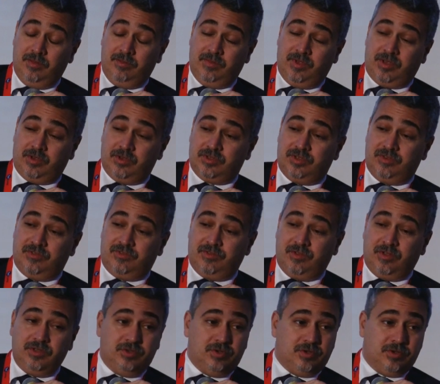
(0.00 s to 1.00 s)
Because if
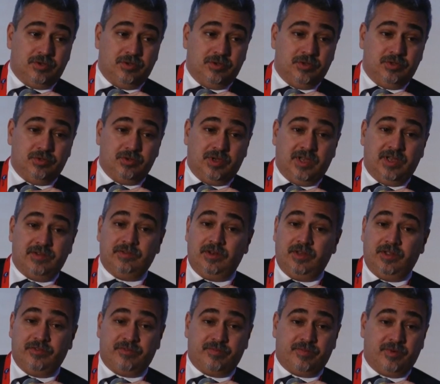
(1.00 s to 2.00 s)
not, you're going to have a
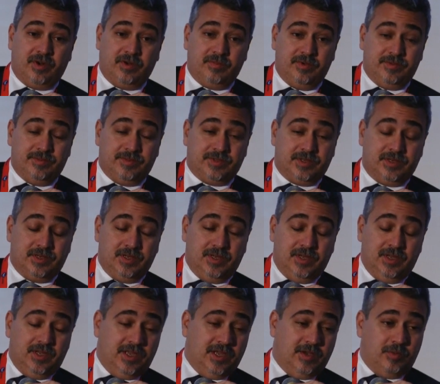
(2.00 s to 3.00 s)
lot of problems.
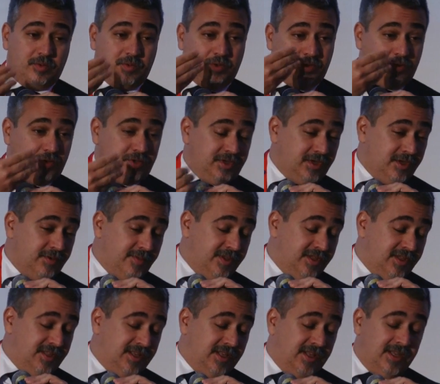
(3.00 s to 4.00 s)
And we were talking about
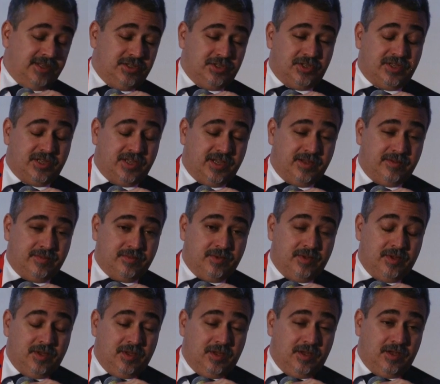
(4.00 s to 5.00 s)
that at lunchtime.
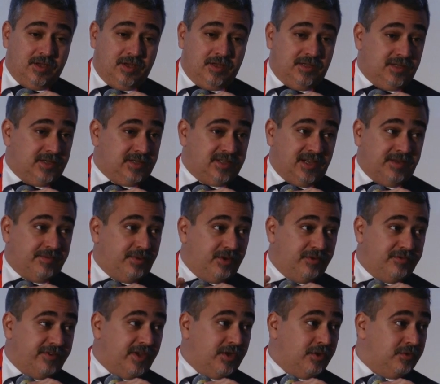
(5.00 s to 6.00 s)
The example
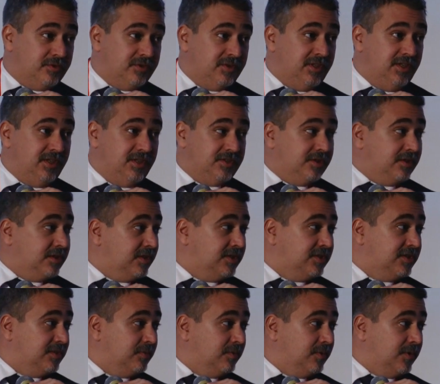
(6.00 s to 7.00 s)
of IoT is an
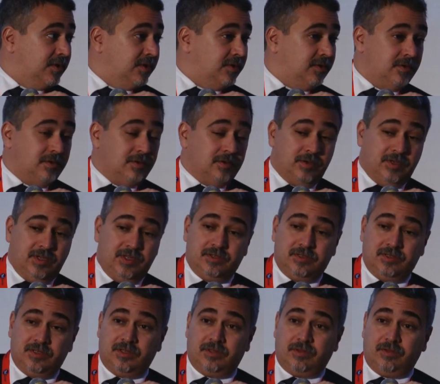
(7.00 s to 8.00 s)
easy one, you know.
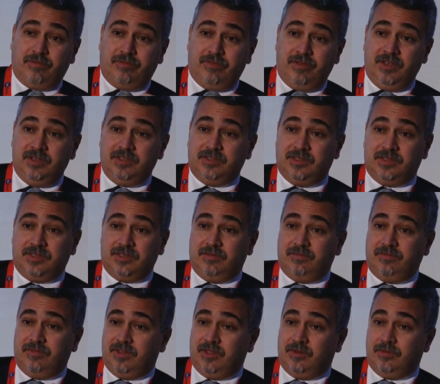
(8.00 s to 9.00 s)
Internet of Things is
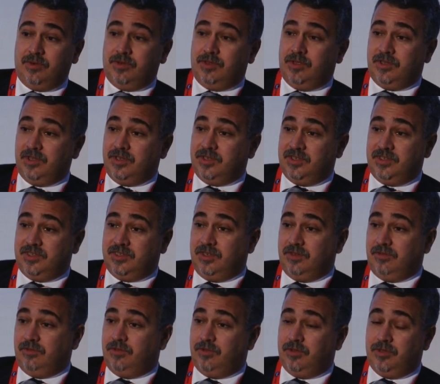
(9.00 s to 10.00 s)
something that were not existing
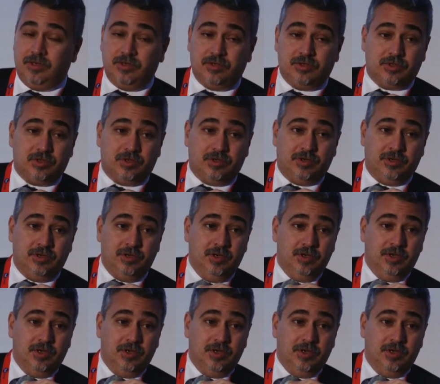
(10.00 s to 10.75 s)
a few years ago.